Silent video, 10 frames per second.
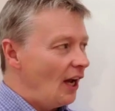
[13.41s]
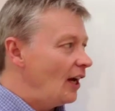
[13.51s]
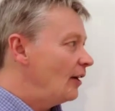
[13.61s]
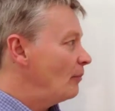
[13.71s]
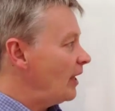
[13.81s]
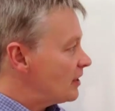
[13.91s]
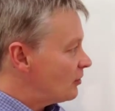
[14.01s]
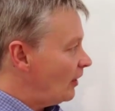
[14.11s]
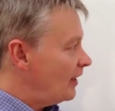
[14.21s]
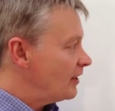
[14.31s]

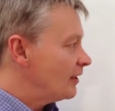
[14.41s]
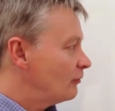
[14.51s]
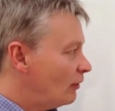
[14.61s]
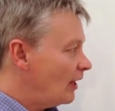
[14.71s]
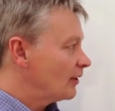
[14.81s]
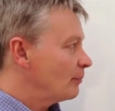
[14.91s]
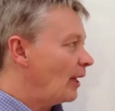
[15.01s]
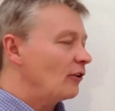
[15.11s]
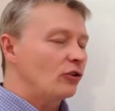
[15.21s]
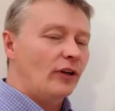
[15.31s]
It's graded at around
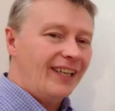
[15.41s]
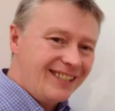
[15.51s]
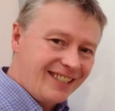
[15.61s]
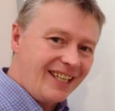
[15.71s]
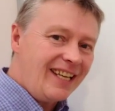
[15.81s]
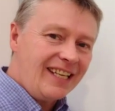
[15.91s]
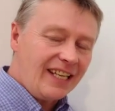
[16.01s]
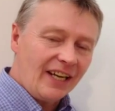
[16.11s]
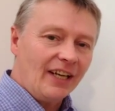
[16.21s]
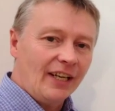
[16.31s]
about grade
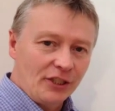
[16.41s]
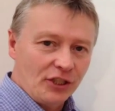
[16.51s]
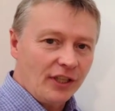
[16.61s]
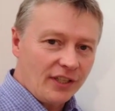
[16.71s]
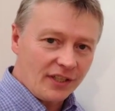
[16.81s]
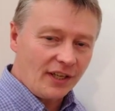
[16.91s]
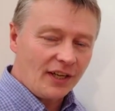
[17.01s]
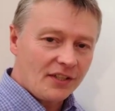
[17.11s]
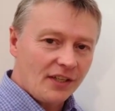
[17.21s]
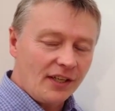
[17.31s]
D at
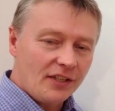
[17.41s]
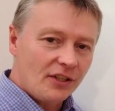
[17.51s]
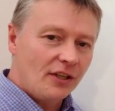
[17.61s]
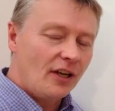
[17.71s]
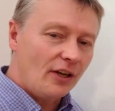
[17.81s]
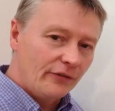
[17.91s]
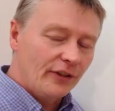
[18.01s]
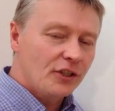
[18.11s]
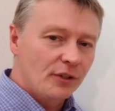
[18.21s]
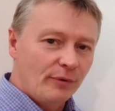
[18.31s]
GCSE, so
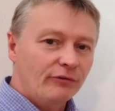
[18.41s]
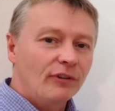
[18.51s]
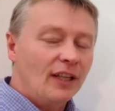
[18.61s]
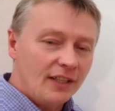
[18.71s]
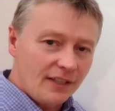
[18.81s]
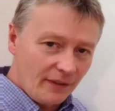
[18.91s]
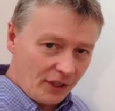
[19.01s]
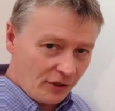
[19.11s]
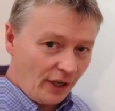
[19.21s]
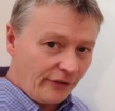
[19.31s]
hopefully it should be
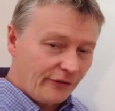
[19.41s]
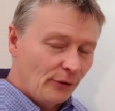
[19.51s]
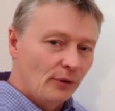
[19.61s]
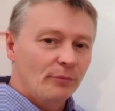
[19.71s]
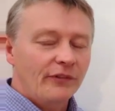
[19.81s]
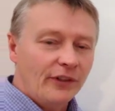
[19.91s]
relatively straightforward.